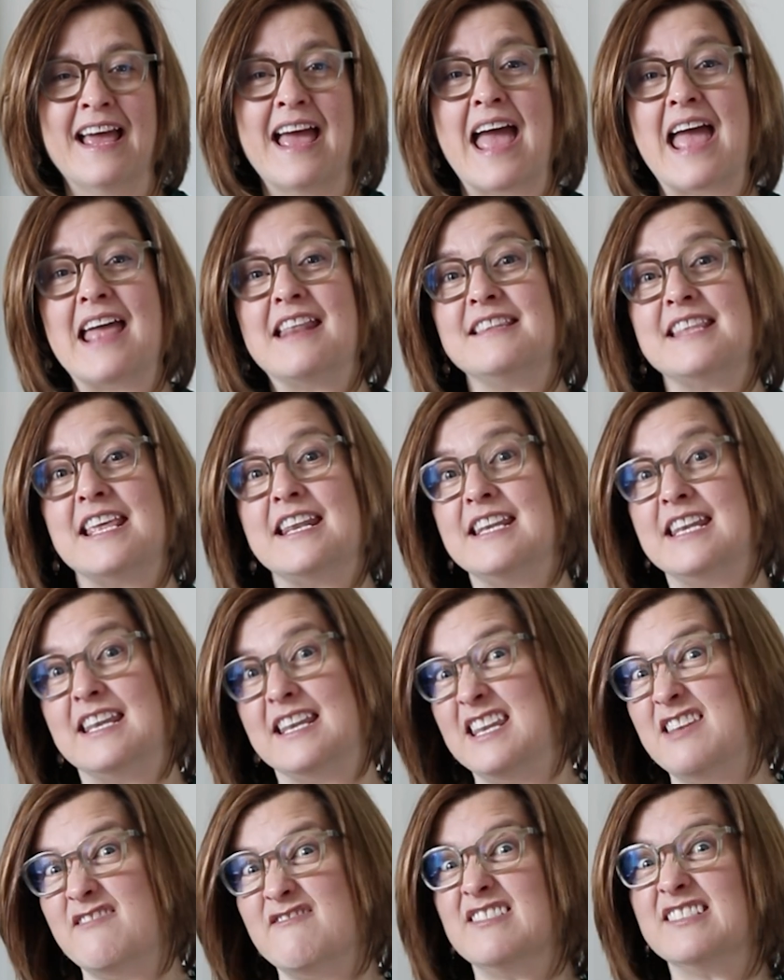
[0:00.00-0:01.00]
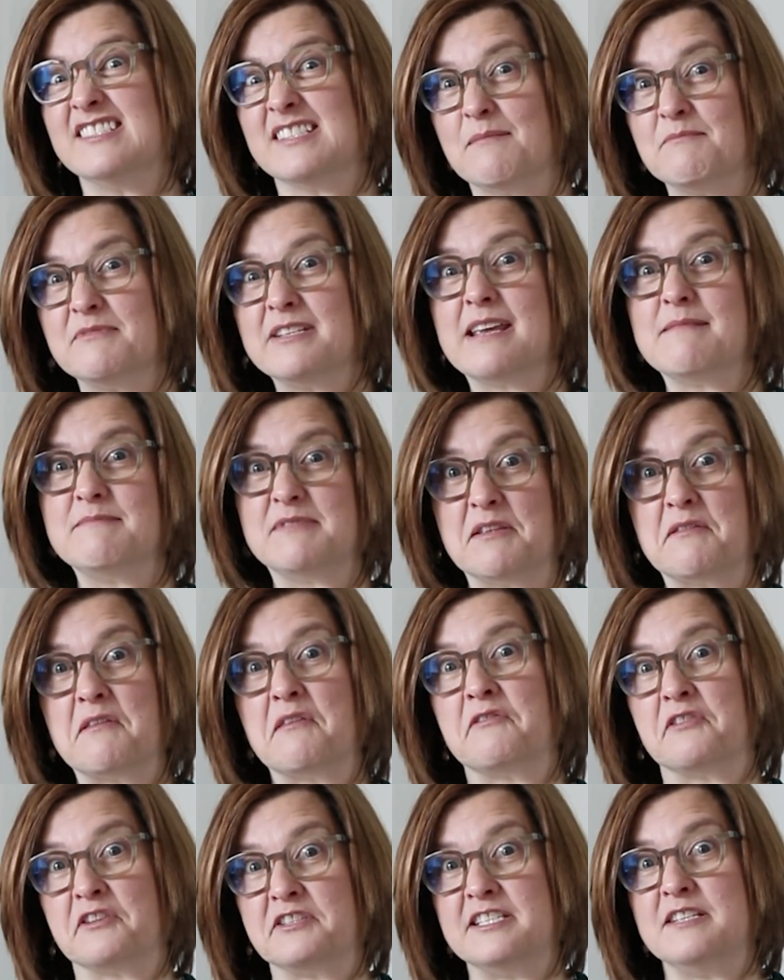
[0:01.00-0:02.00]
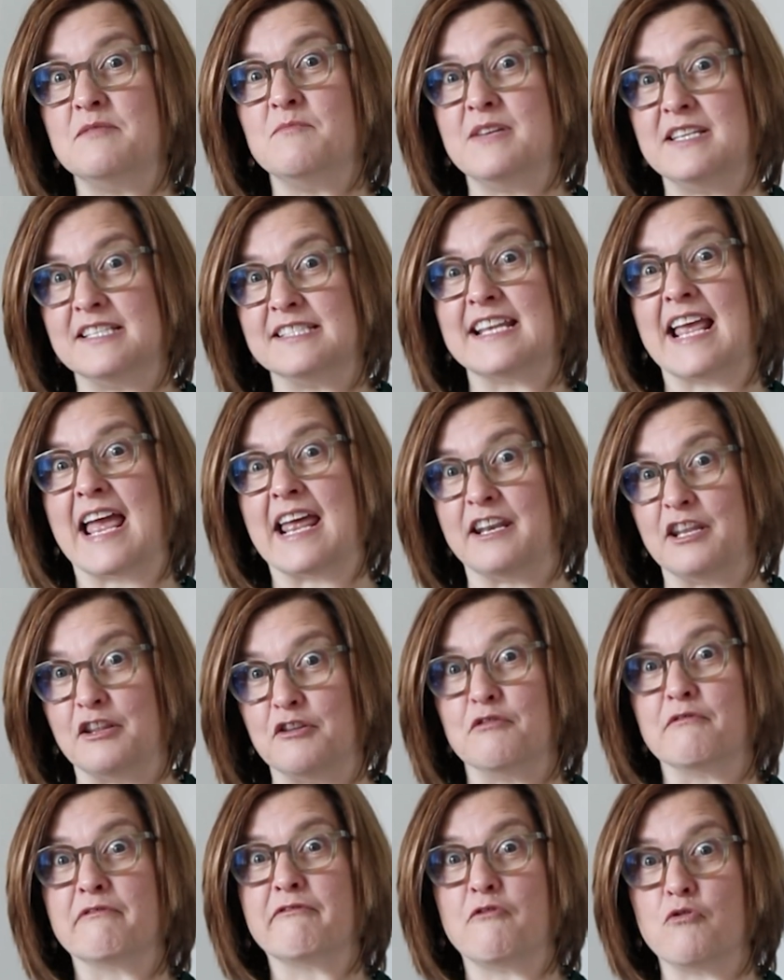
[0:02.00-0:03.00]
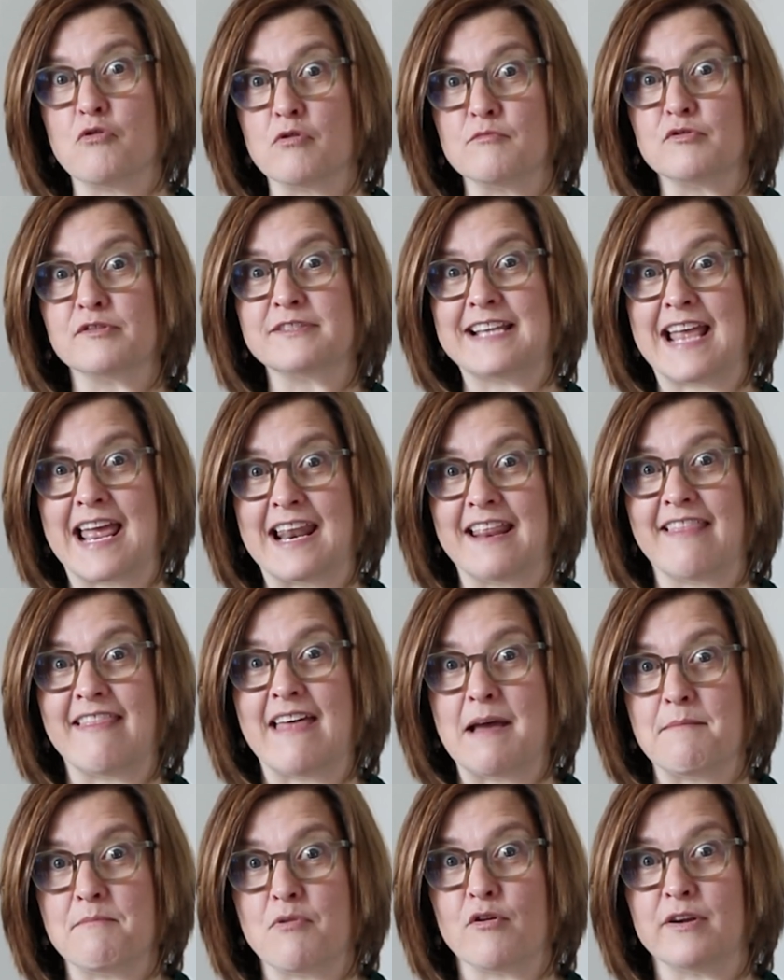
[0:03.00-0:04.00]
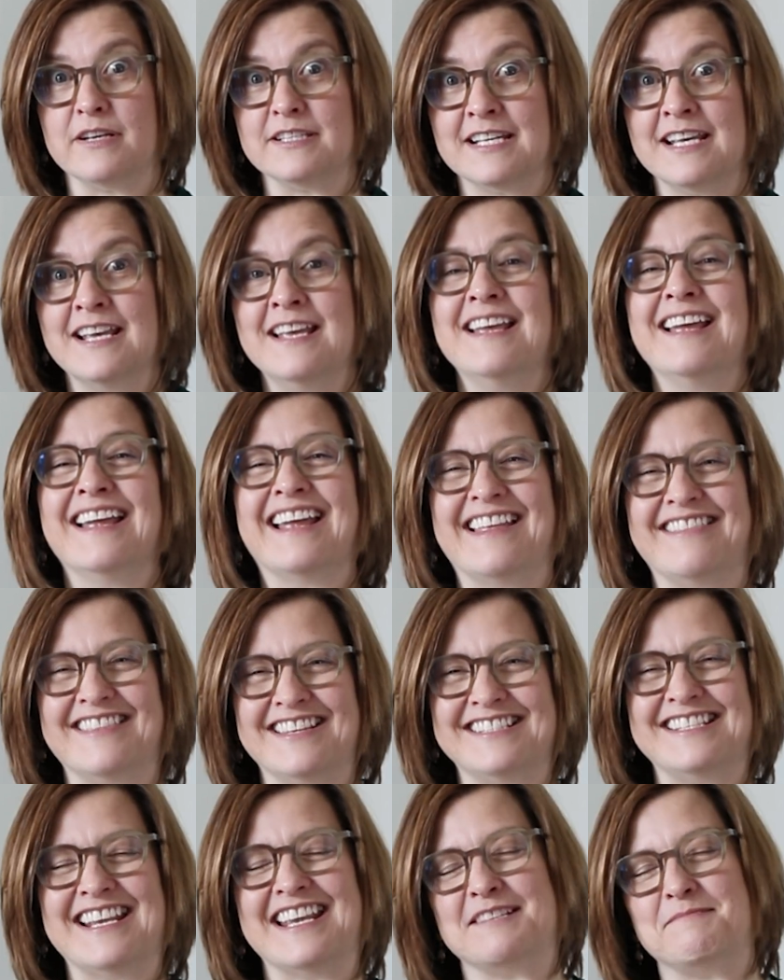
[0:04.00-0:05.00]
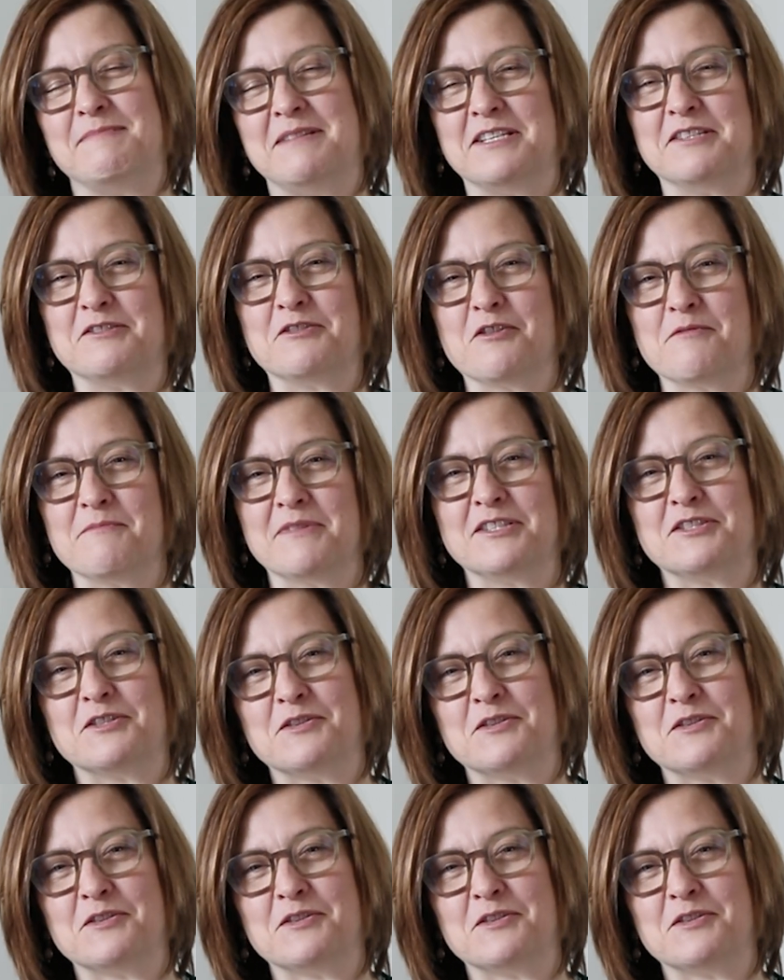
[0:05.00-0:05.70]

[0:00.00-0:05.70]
And then even sometimes at the 13-week scan, at your formal scan at that point, can the sex be determined